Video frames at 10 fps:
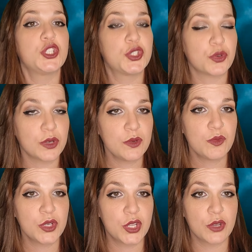Jordan
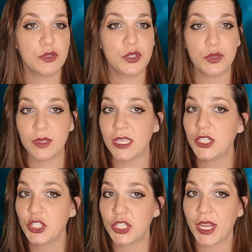would go to
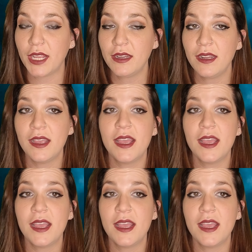this shed